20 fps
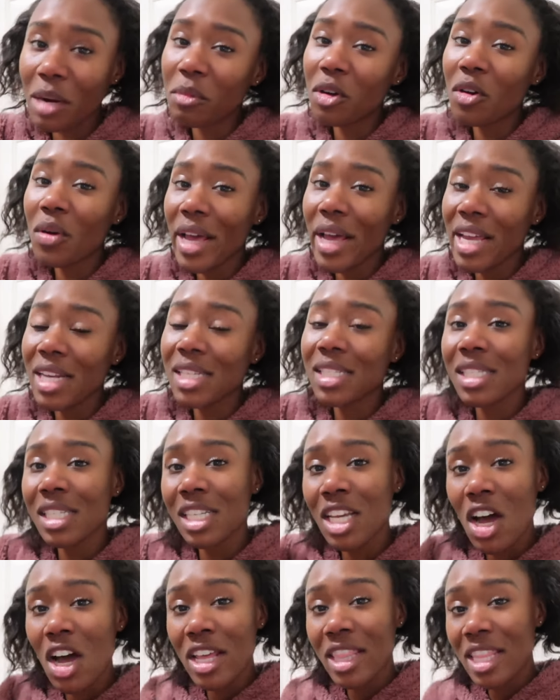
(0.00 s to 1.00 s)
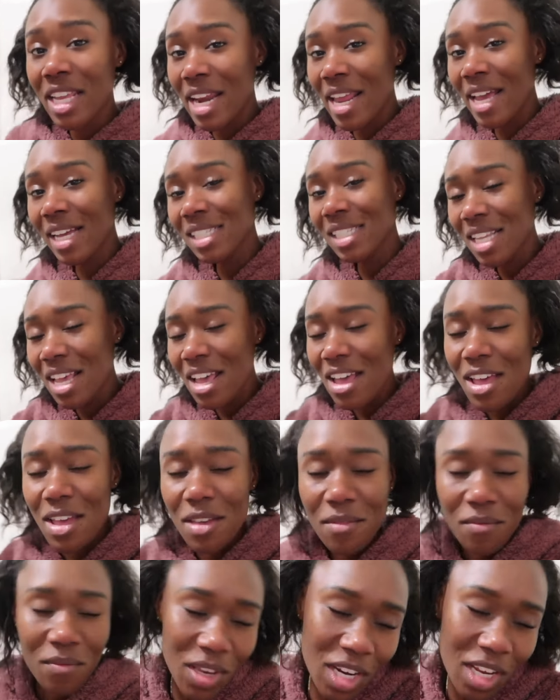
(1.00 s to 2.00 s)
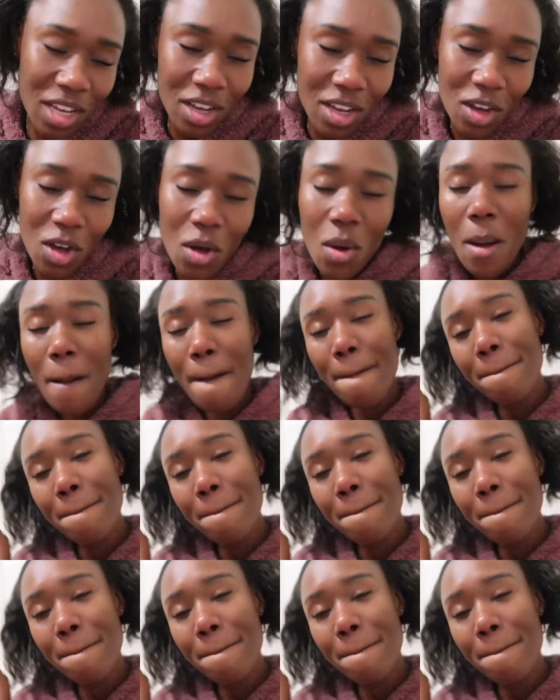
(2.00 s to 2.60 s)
I'm gonna go ahead and see y'all in the next video.